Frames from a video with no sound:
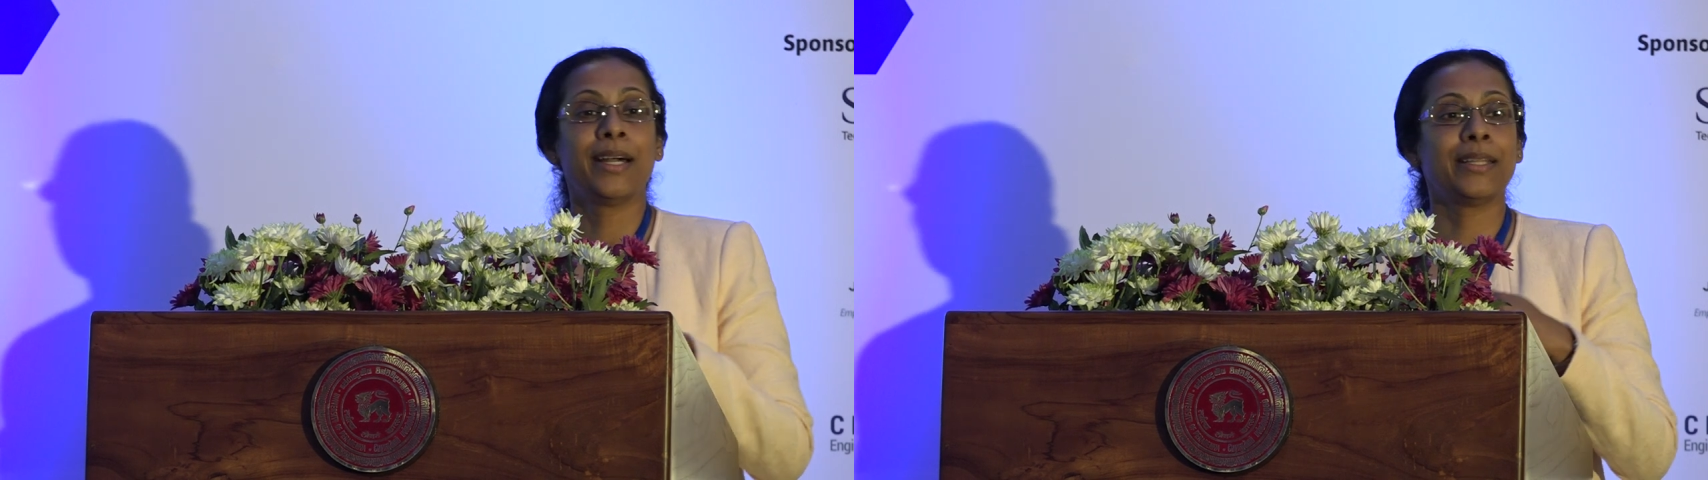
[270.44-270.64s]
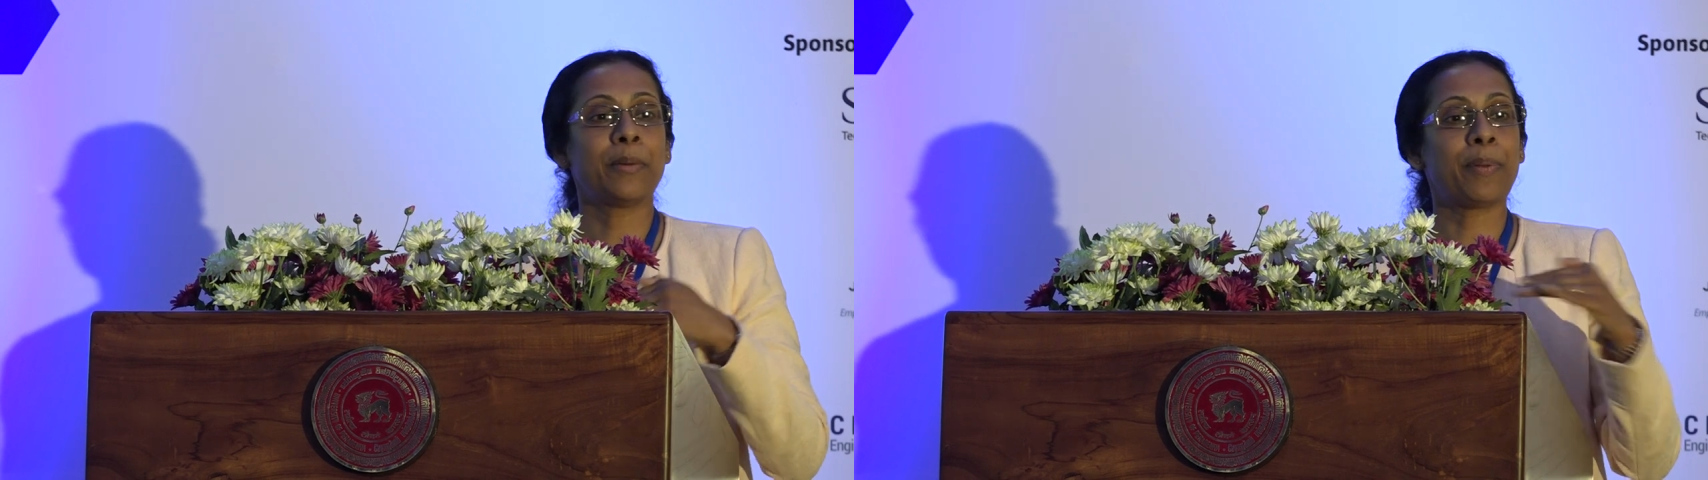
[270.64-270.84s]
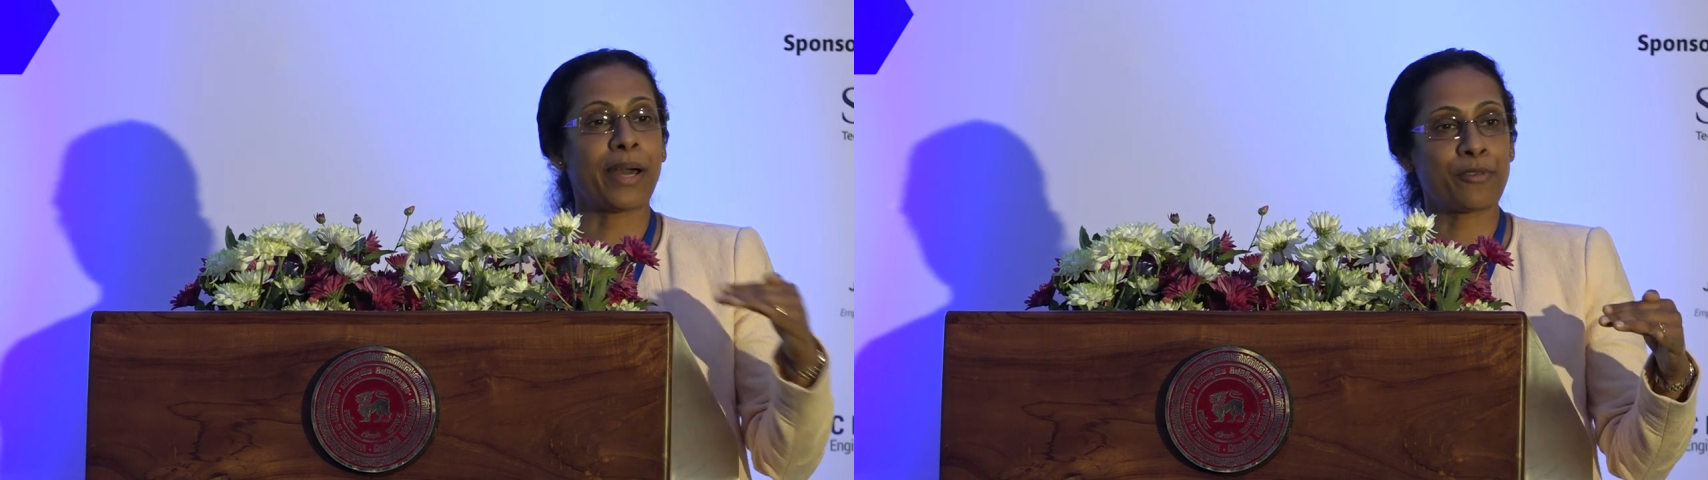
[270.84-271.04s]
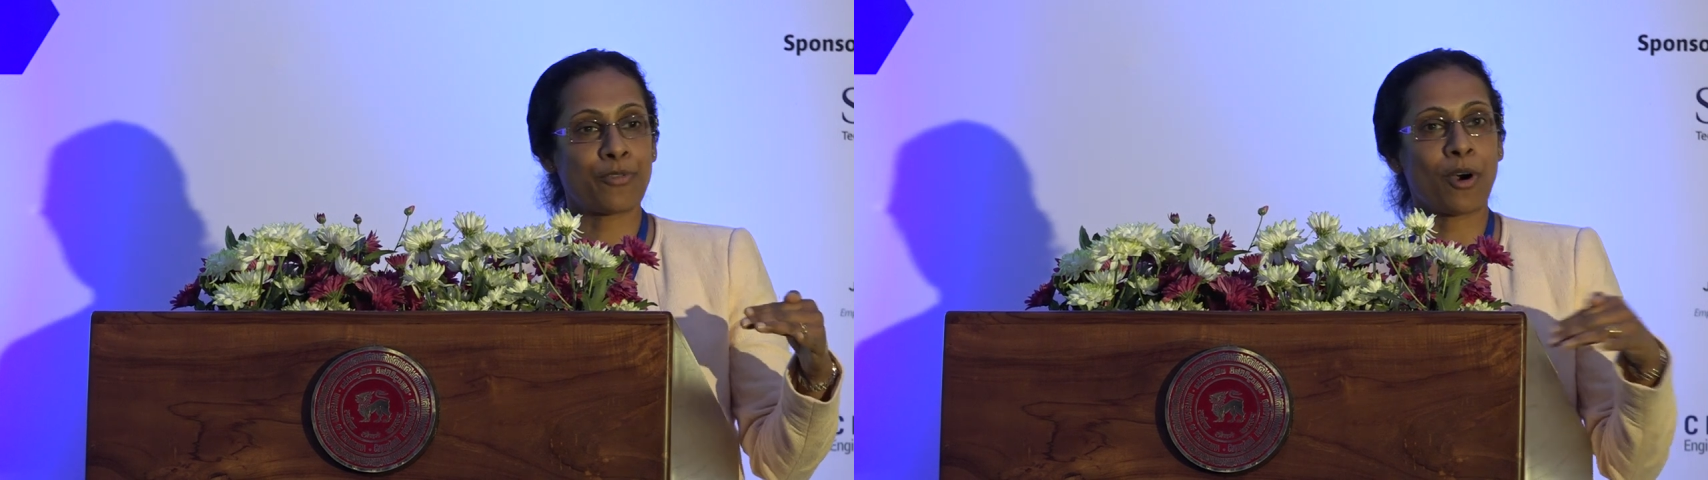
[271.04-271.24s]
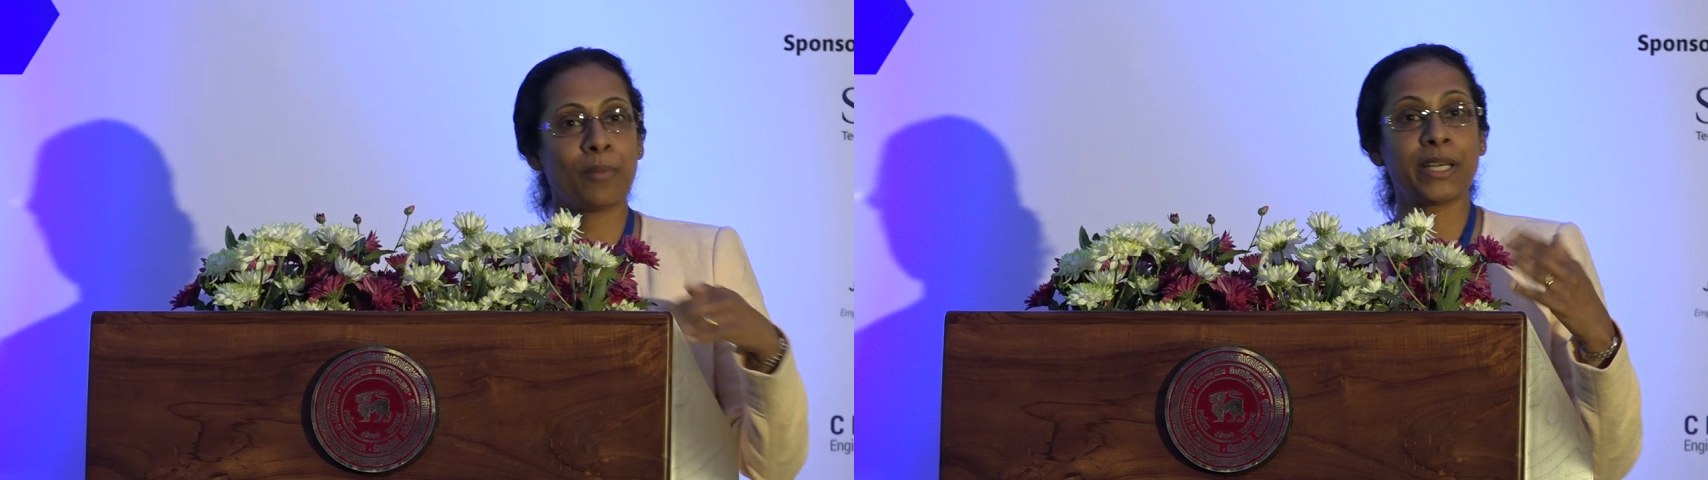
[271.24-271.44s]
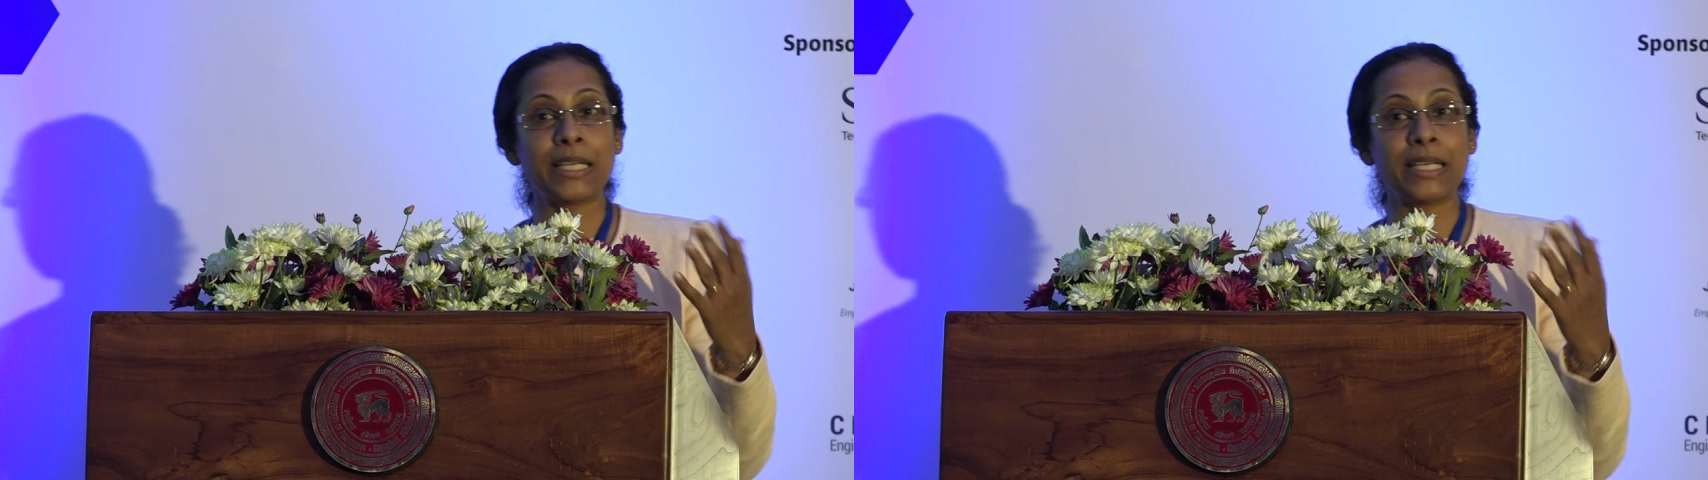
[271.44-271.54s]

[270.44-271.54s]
the platform, the